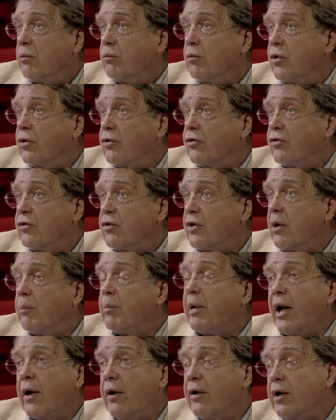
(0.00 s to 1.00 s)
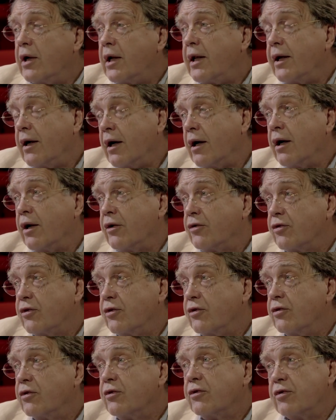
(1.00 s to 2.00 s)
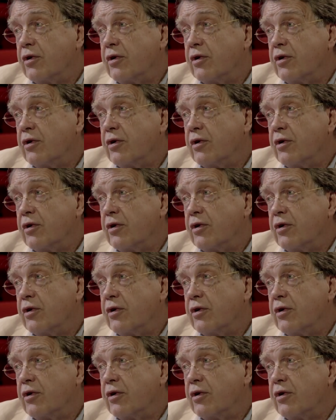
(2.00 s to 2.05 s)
was apparently asked